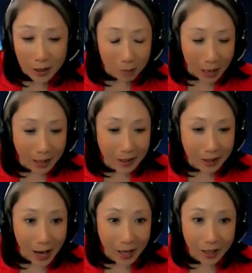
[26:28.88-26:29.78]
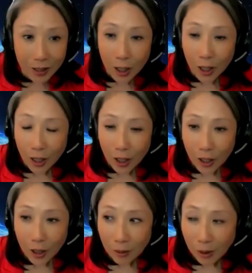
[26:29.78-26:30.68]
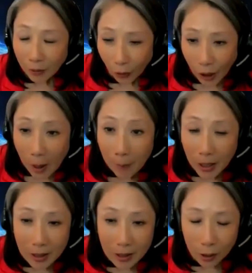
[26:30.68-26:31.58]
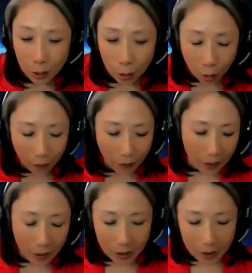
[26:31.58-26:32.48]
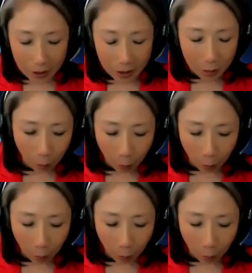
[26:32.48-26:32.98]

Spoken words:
as Mike says, for companies that are sort of in this,